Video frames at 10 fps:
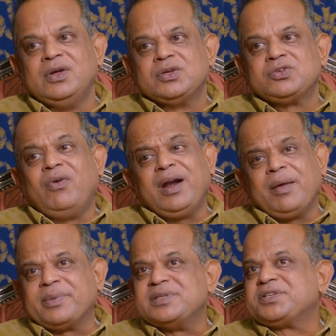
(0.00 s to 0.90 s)
So what
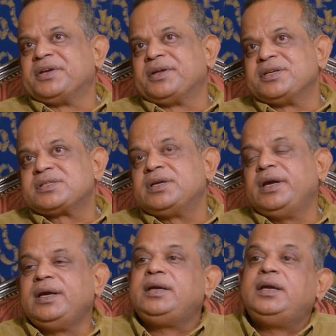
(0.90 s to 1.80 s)
happens here is
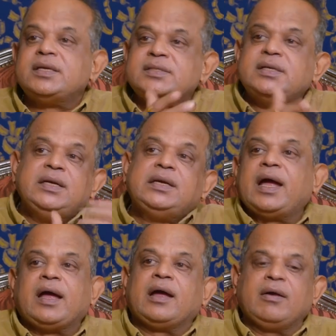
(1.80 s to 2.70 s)
it doesn't
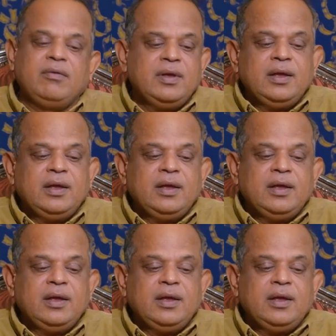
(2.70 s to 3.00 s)
have.